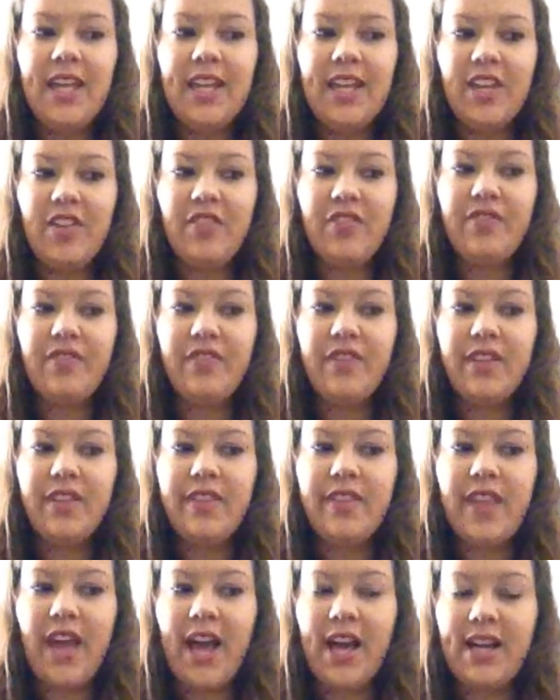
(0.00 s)
if
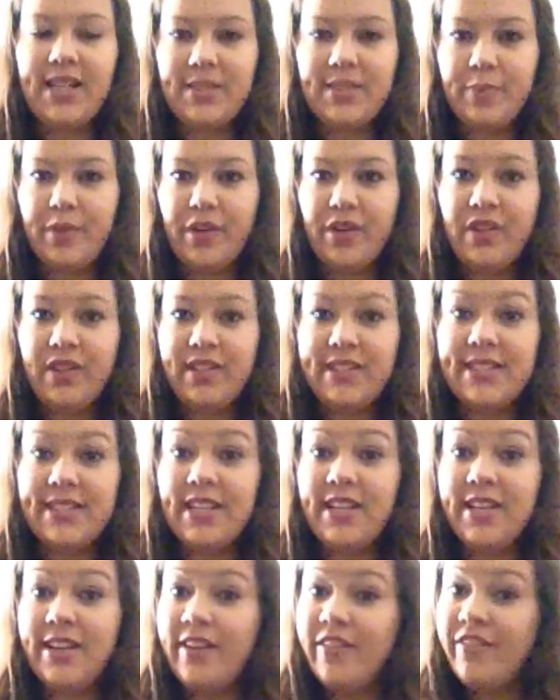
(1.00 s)
the hospital is
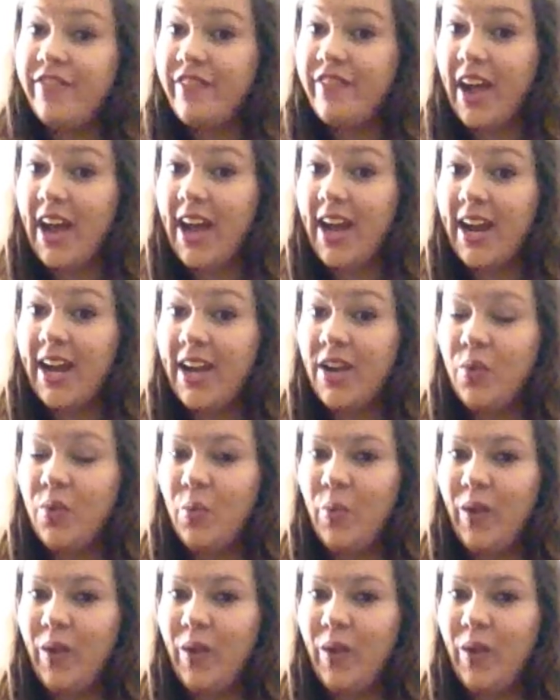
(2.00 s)
fine